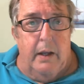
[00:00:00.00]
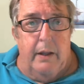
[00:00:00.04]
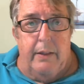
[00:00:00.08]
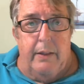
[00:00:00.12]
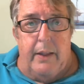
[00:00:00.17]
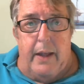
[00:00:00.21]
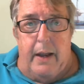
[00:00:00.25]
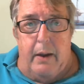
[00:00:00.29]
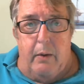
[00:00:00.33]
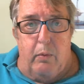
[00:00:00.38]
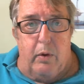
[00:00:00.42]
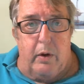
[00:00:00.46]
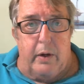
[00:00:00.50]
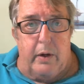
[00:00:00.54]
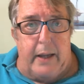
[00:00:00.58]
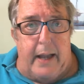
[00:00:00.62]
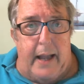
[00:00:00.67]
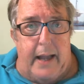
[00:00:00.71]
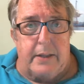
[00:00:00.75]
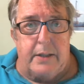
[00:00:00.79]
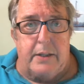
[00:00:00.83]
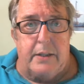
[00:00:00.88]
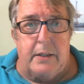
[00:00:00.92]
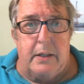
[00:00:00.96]
They were
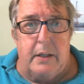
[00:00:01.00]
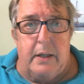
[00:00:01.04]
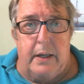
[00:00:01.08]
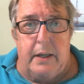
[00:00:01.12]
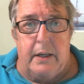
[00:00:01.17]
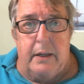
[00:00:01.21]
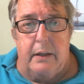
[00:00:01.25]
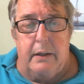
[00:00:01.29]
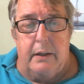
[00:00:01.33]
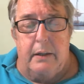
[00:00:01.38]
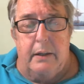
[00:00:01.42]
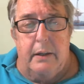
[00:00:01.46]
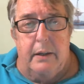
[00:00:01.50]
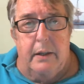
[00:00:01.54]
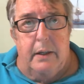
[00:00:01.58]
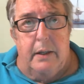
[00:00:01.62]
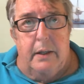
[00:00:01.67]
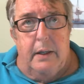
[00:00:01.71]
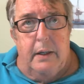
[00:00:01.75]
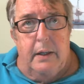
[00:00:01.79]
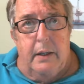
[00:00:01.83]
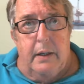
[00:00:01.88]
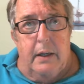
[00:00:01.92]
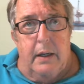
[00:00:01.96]
canceling
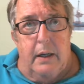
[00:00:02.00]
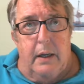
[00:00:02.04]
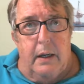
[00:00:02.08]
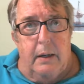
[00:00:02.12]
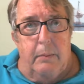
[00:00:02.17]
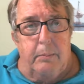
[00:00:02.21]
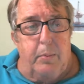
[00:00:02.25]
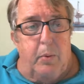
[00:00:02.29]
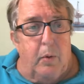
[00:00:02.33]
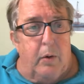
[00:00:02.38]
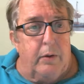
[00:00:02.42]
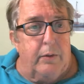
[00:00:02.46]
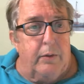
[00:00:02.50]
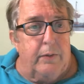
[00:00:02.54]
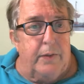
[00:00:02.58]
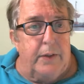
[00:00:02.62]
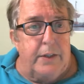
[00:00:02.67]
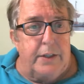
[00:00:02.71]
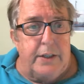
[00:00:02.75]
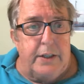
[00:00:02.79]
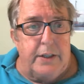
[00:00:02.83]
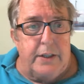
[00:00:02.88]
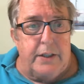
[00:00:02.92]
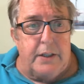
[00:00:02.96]
port
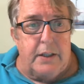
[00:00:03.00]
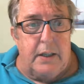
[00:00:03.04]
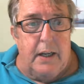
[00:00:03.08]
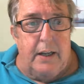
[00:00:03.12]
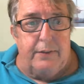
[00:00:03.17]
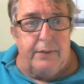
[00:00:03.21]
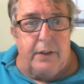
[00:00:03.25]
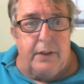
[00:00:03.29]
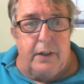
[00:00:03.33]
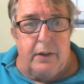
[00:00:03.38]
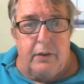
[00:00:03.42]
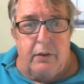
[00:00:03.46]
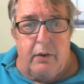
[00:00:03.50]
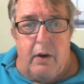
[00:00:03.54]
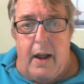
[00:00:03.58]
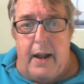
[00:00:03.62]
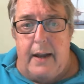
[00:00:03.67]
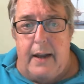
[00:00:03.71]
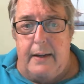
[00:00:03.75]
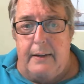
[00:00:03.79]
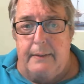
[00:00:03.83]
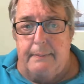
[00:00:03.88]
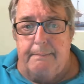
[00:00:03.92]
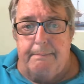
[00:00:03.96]
visits left and
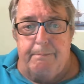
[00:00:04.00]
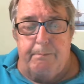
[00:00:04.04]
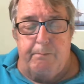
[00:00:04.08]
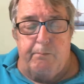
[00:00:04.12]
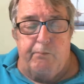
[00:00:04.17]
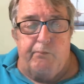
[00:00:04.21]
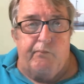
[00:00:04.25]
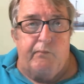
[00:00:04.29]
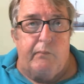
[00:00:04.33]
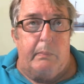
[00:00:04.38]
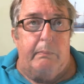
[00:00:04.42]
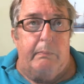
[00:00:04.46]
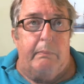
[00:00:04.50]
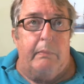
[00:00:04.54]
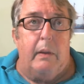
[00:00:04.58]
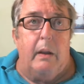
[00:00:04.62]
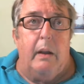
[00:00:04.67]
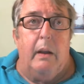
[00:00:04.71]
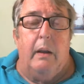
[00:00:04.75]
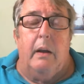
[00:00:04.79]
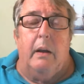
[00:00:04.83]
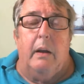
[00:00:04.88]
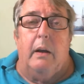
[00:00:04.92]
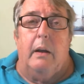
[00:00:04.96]
right,
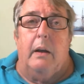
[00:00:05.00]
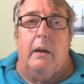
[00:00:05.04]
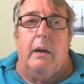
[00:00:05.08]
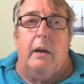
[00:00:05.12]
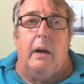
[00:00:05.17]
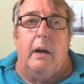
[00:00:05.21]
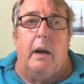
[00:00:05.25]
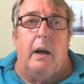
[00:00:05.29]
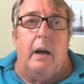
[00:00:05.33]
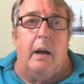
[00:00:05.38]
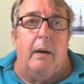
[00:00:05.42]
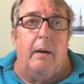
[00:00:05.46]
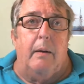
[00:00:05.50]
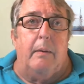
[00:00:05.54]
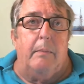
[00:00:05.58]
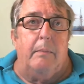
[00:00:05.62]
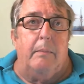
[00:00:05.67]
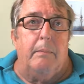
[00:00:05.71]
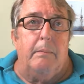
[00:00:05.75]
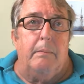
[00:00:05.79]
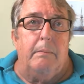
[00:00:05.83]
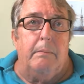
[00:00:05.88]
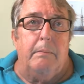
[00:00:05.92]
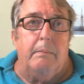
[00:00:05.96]

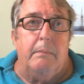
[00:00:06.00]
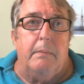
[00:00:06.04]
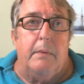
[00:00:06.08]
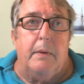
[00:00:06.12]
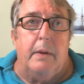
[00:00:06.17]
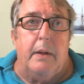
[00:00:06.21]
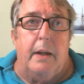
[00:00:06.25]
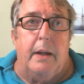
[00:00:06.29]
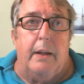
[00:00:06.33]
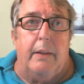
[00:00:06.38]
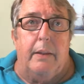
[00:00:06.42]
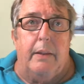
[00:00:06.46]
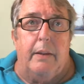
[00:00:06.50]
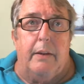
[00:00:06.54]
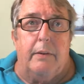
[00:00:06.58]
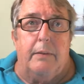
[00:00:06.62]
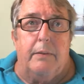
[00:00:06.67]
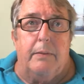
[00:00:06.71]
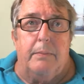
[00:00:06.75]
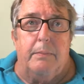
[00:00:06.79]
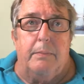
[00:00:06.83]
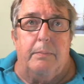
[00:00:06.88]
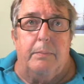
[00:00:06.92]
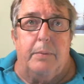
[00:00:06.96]
and
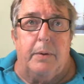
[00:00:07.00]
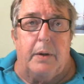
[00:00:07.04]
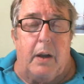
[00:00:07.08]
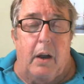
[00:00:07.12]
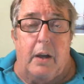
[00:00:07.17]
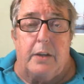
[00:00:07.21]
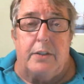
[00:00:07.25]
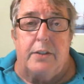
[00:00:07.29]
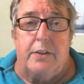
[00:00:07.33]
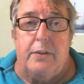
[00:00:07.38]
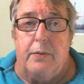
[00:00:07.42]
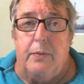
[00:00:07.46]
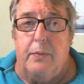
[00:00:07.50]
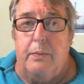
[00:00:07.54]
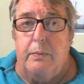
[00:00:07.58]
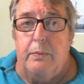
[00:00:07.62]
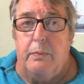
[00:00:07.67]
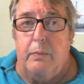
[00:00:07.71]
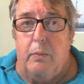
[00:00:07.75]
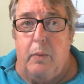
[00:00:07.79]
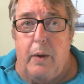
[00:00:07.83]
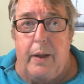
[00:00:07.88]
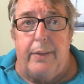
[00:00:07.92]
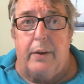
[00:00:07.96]
because of
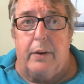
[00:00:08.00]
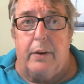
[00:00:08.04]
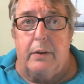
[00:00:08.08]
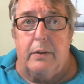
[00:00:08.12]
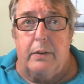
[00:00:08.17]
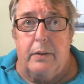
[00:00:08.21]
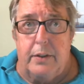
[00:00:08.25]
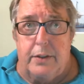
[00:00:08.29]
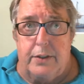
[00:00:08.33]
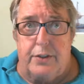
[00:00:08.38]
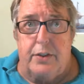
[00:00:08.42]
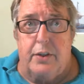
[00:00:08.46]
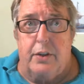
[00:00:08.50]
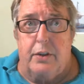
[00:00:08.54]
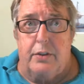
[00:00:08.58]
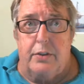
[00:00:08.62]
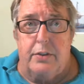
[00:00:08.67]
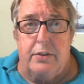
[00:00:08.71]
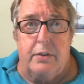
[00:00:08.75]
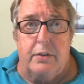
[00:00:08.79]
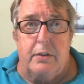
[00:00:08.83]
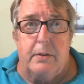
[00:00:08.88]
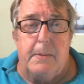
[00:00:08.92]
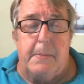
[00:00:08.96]
weather
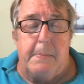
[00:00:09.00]
concerns.